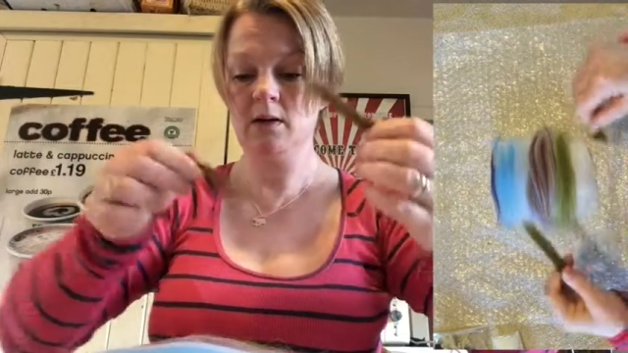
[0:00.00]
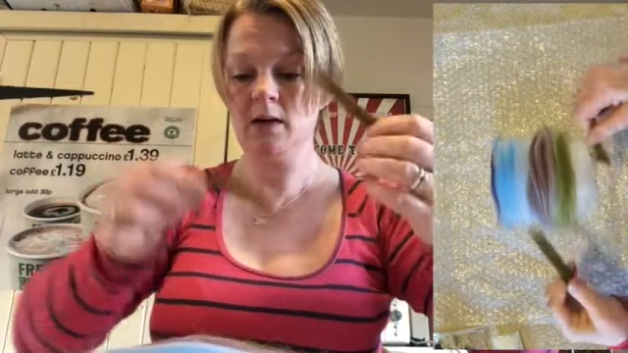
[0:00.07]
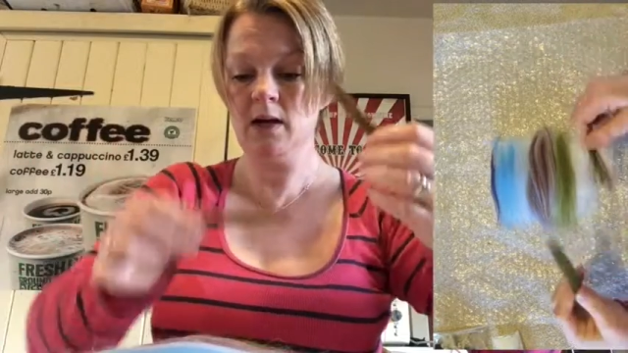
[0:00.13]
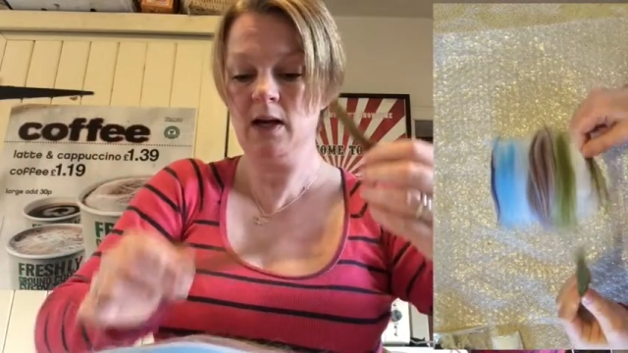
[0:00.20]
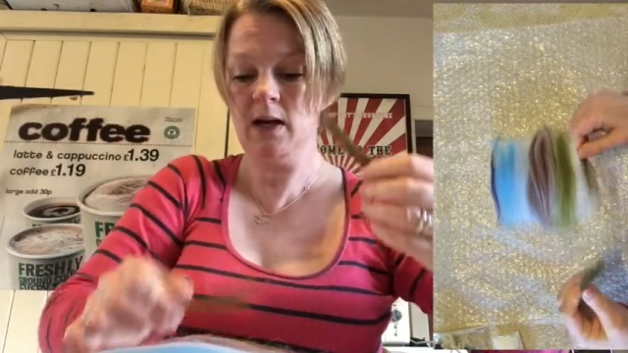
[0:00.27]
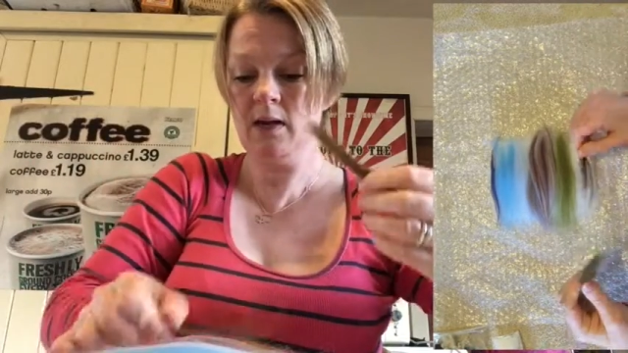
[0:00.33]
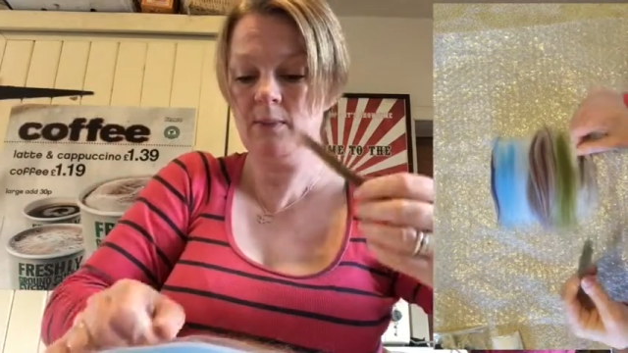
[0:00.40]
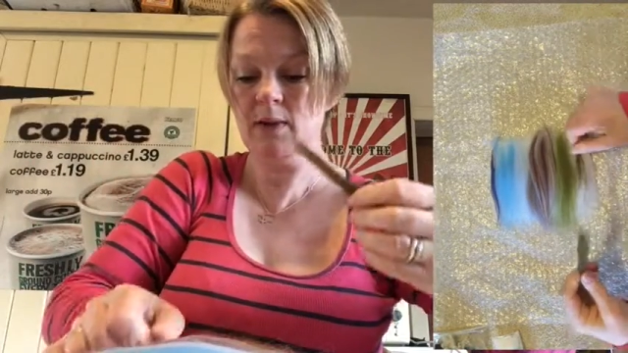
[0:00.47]

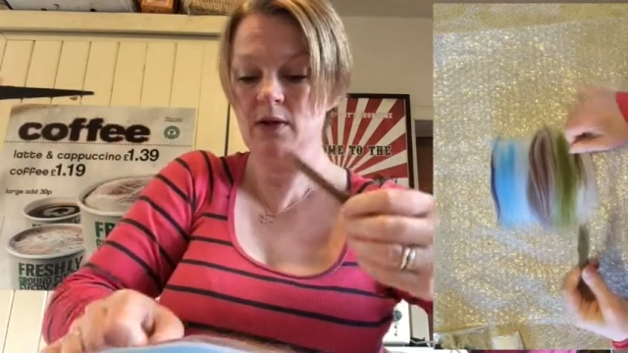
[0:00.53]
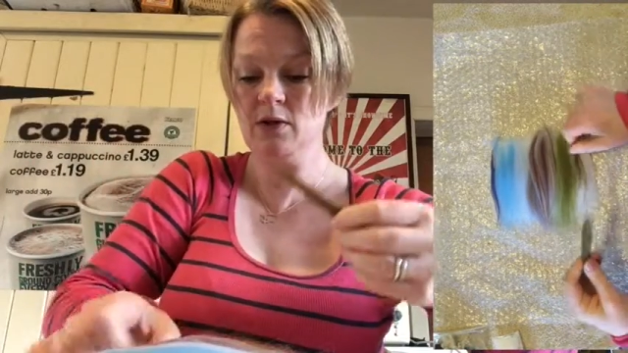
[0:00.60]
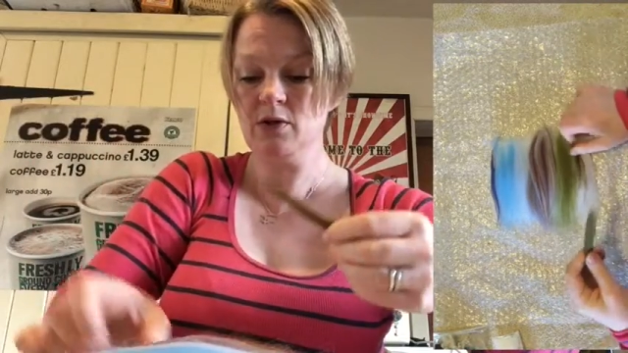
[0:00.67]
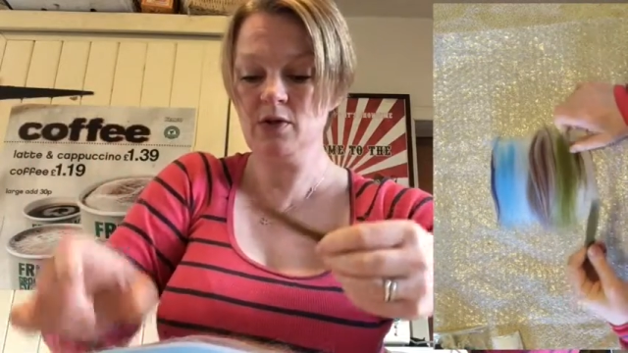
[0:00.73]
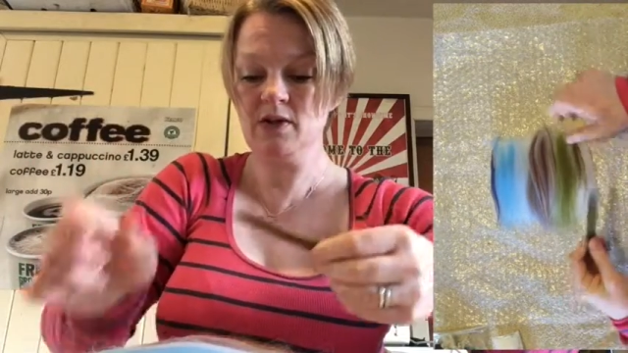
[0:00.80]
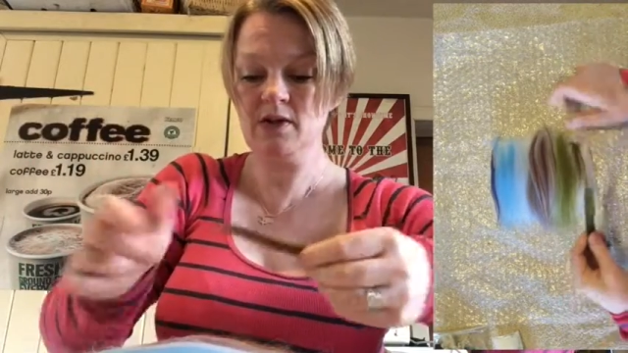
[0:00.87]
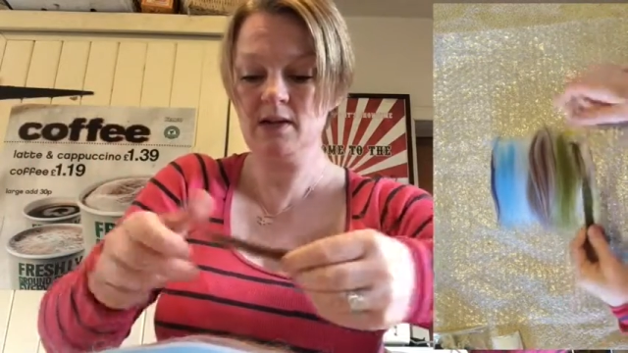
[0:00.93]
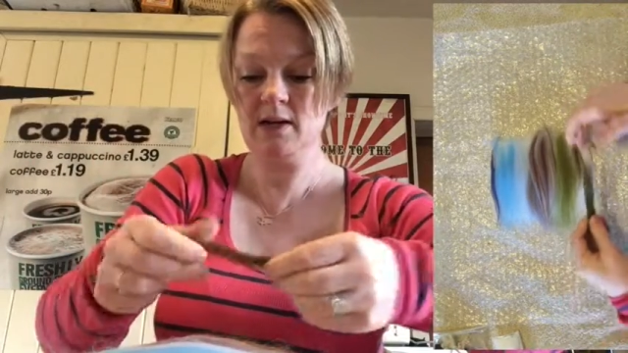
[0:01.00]
Okay, but you're
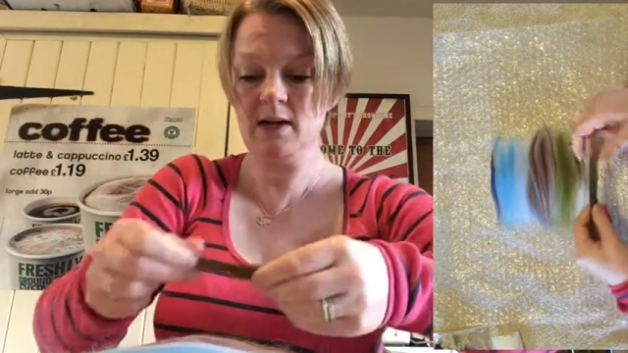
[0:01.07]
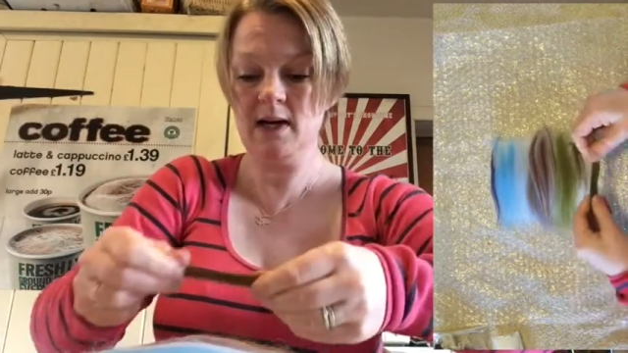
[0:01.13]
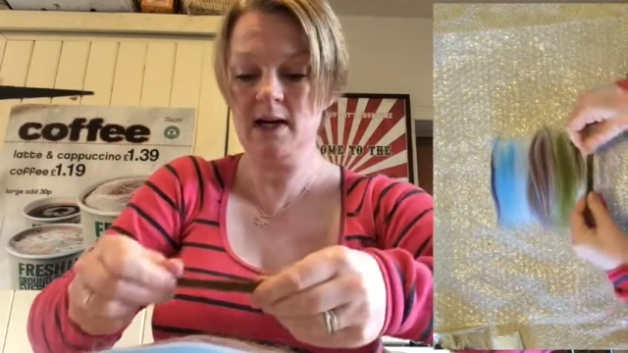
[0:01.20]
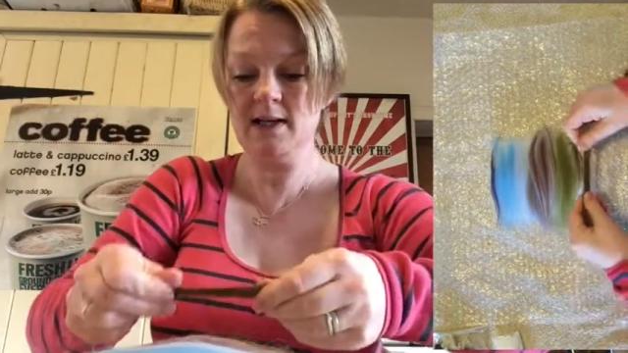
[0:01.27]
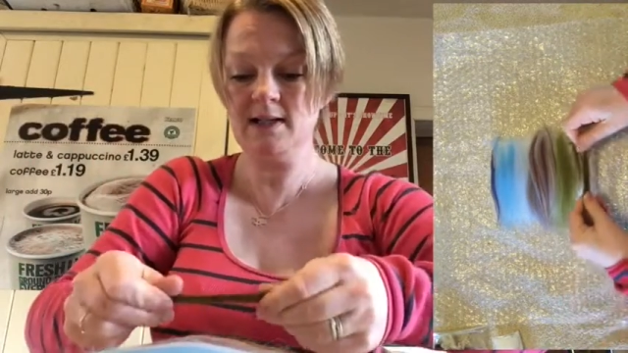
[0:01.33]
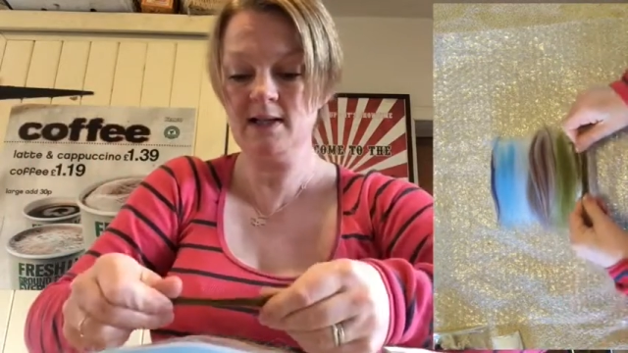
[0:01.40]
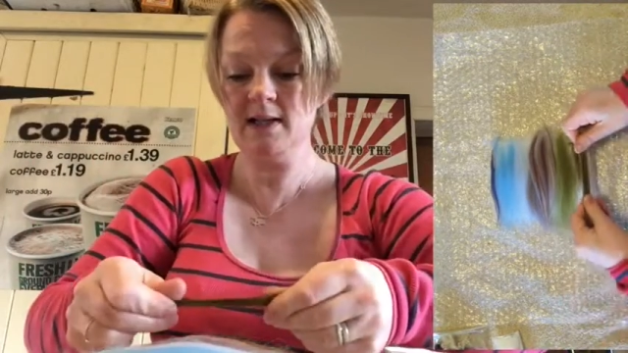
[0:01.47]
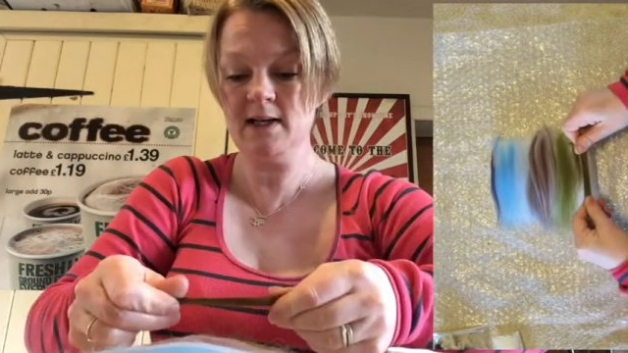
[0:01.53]
just
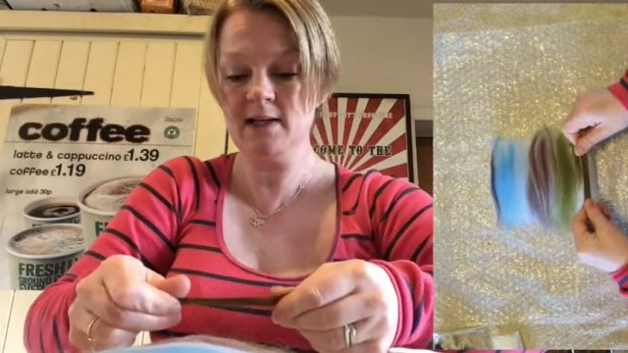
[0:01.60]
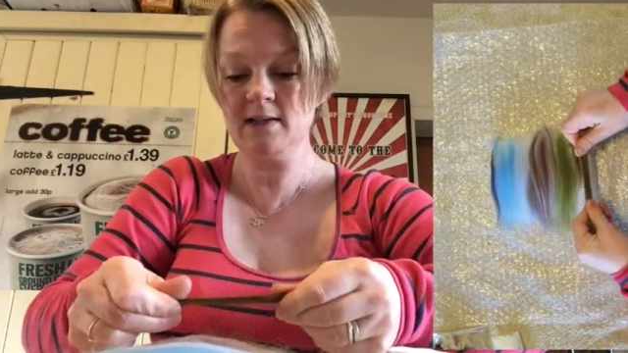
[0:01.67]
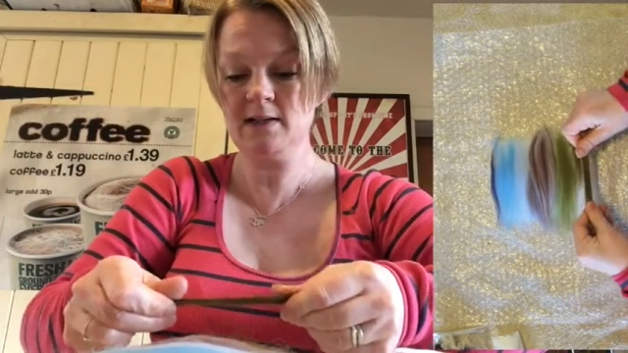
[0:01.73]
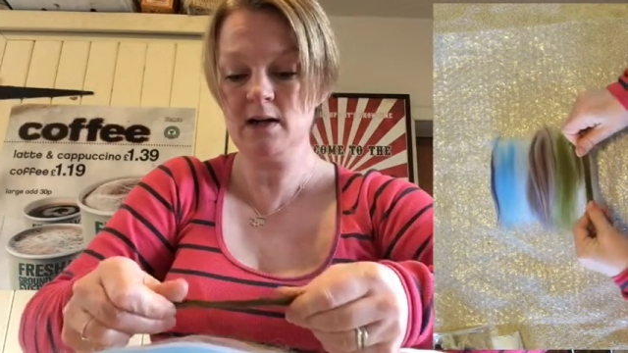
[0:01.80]
adding that